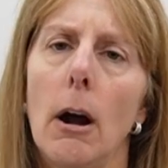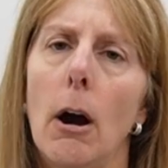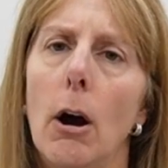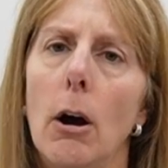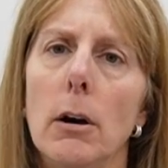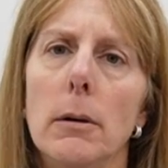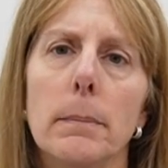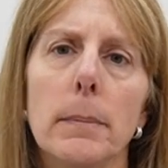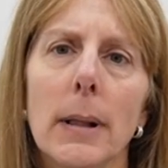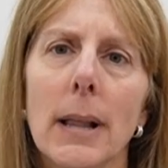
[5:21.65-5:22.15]

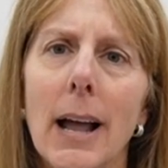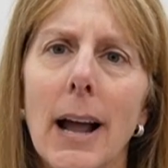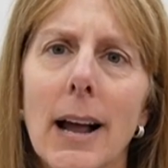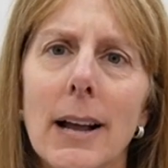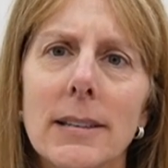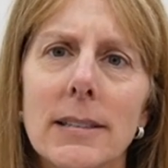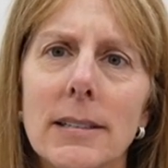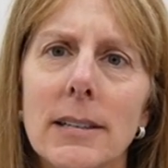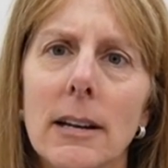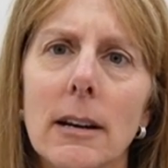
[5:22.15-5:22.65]
hard
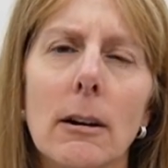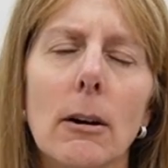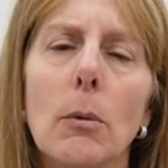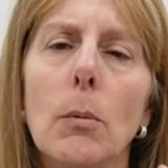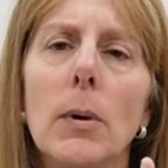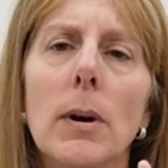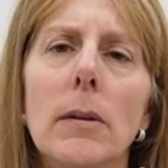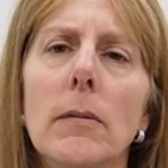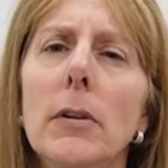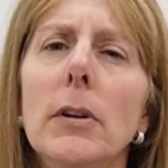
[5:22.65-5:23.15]
plastic, or
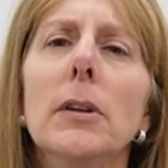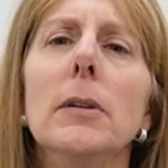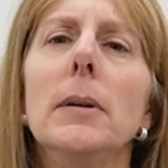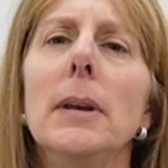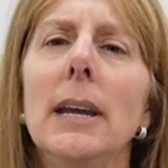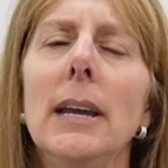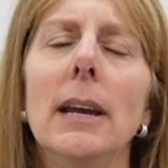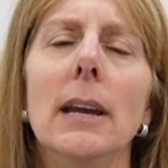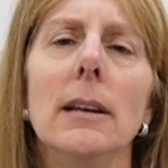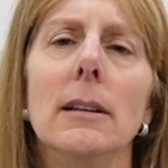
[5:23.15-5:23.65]
whatever you
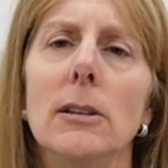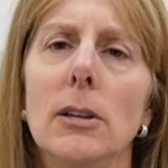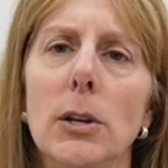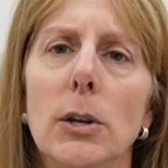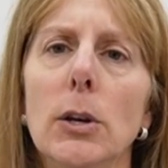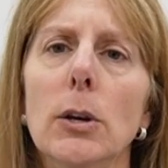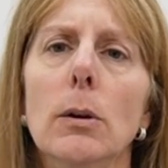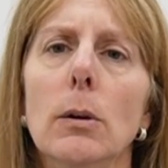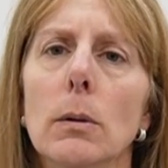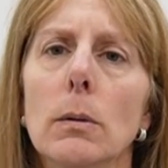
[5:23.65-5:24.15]
need to
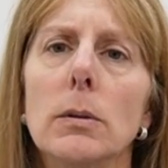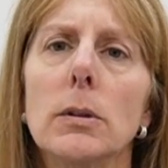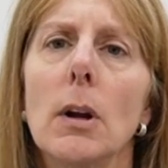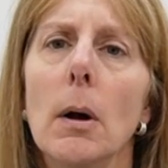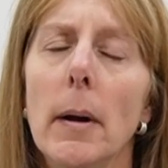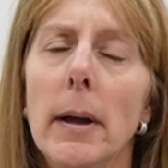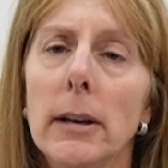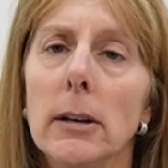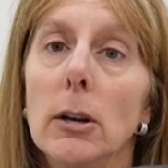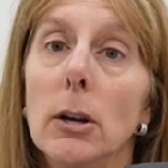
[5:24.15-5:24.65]
use, go
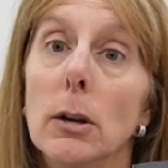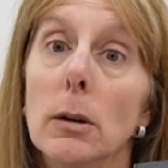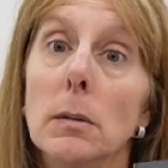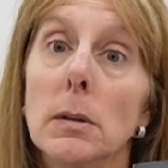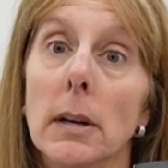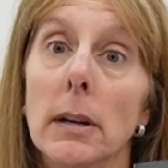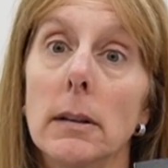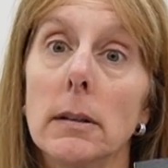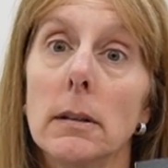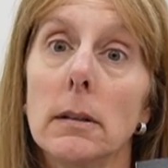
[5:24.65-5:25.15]
ahead and
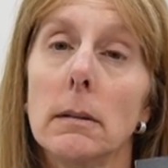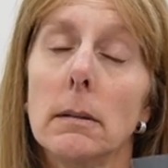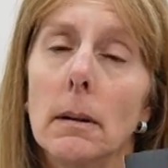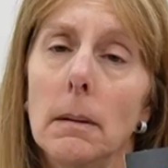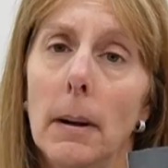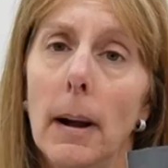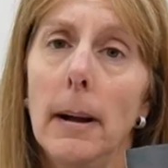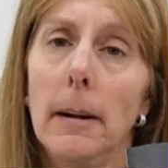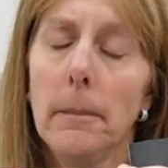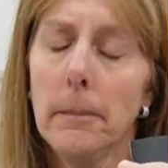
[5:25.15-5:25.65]
use it,
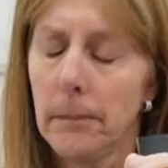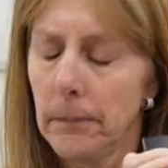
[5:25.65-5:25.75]
okay?